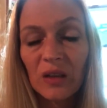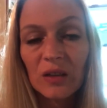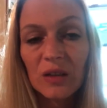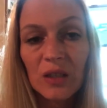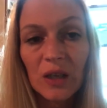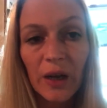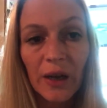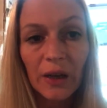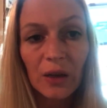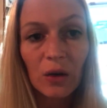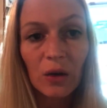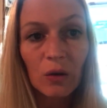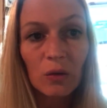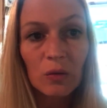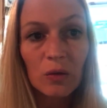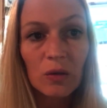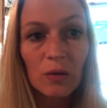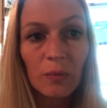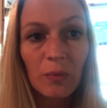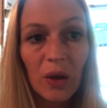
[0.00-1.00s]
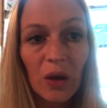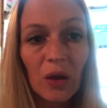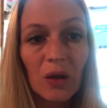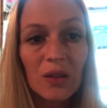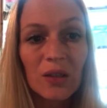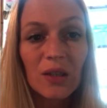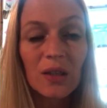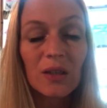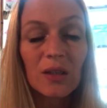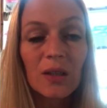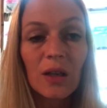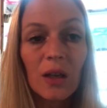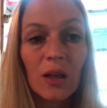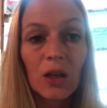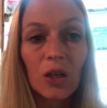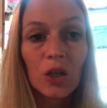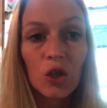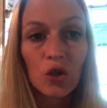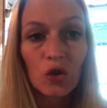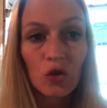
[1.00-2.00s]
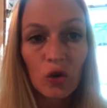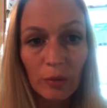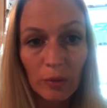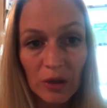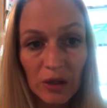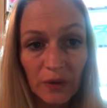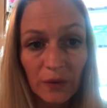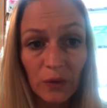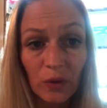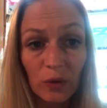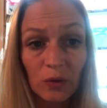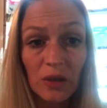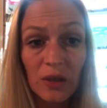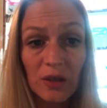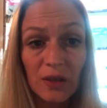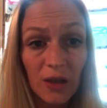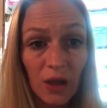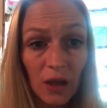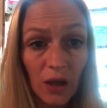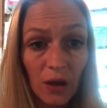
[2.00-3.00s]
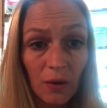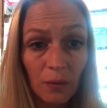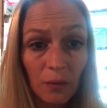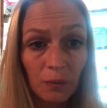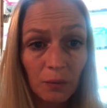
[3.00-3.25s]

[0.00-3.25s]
diagnose because it's extremely difficult to see.